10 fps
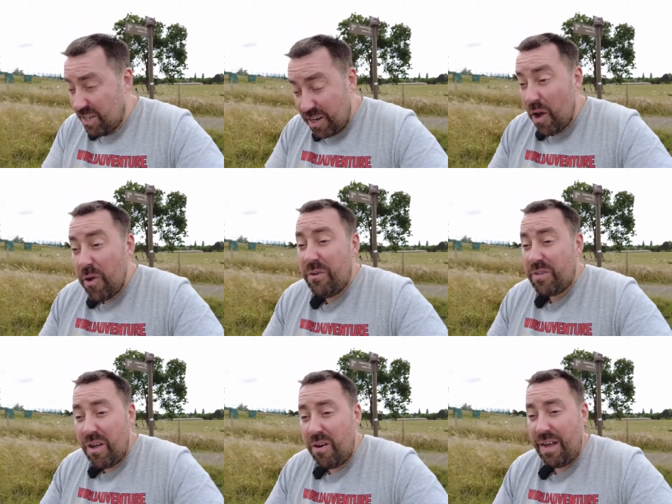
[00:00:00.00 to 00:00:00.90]
goes
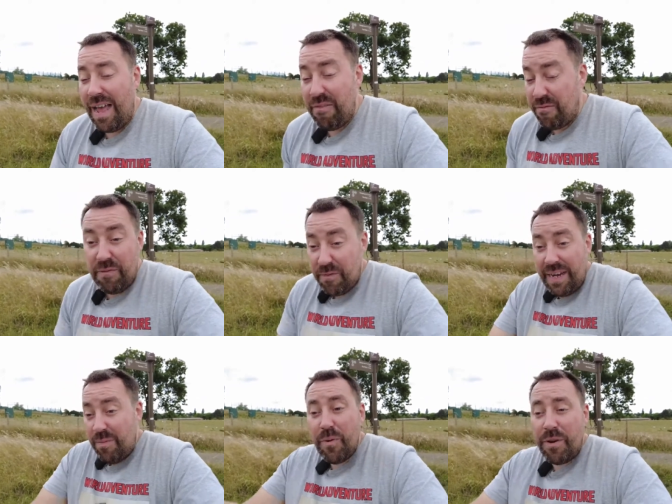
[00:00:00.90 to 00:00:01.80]
along at
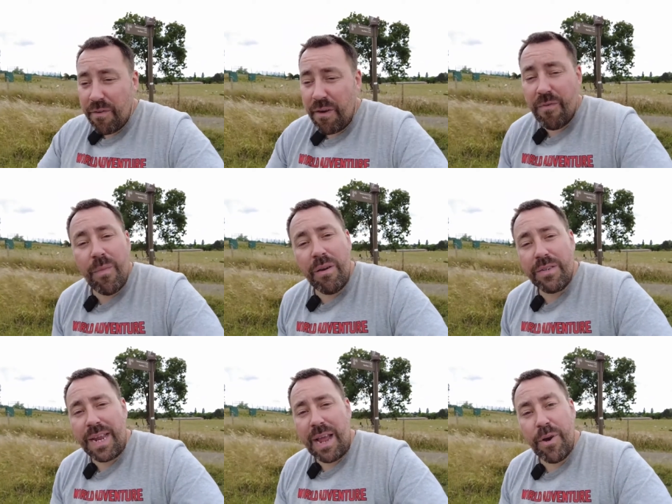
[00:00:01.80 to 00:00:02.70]
15.5 miles
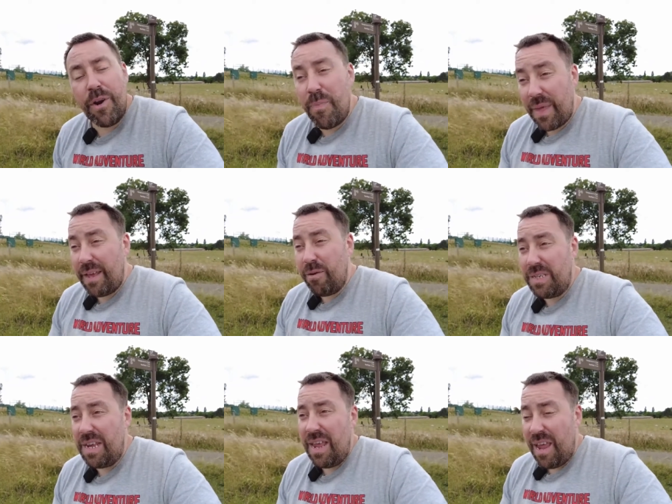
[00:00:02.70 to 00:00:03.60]
an hour, and up the
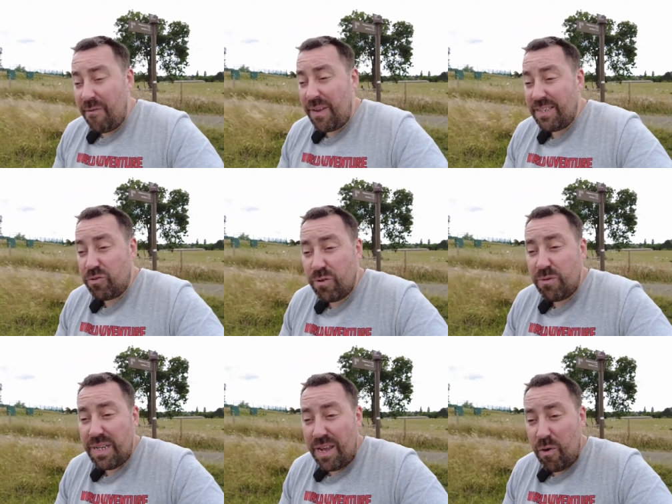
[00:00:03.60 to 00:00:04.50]
hills, if it
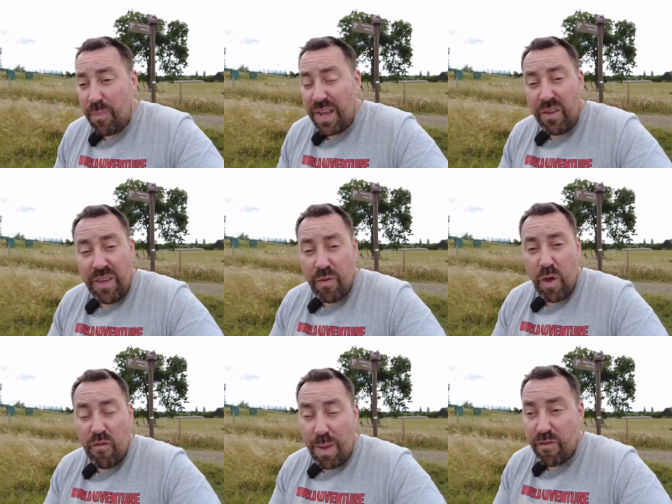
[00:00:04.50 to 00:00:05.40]
struggles a little bit, you give it
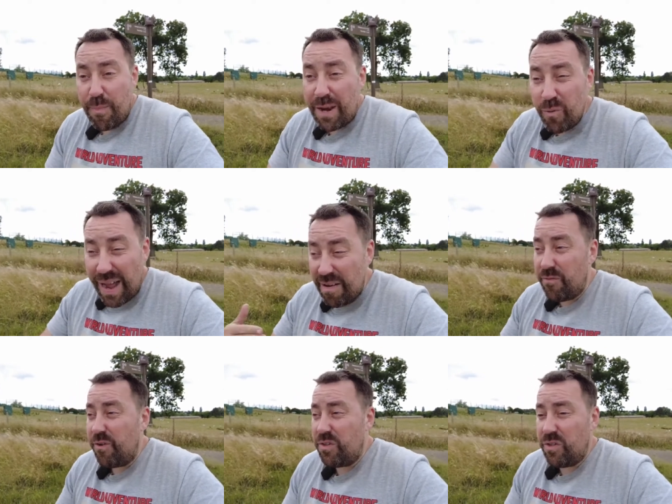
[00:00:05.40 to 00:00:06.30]
a bit of a pedal and
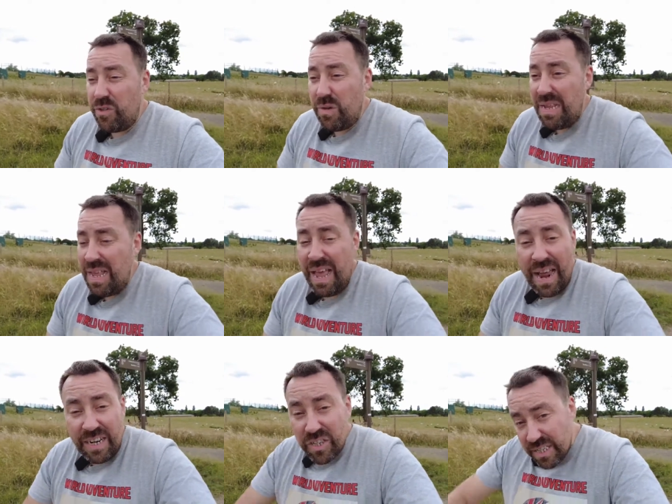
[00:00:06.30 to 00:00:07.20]
throttle,
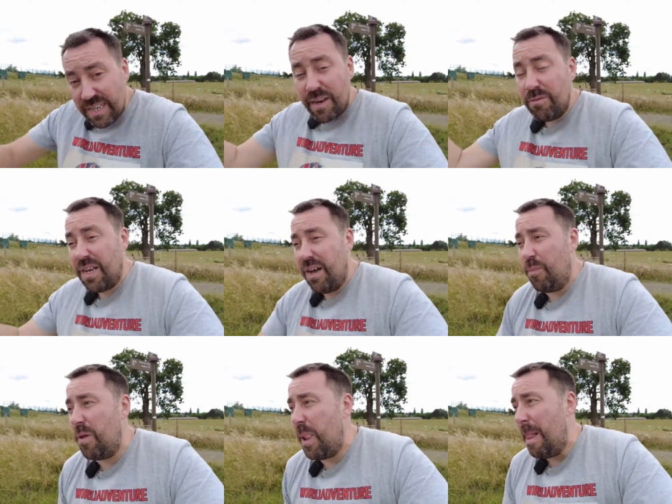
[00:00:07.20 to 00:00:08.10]
and it just sails
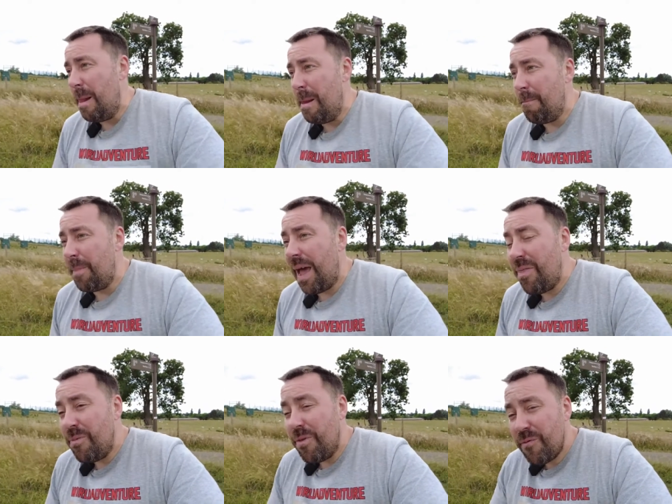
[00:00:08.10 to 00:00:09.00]
up.
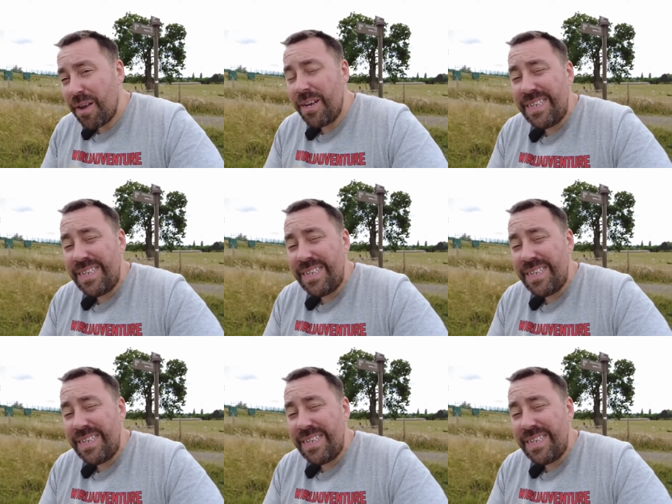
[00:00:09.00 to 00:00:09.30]
And the thing, because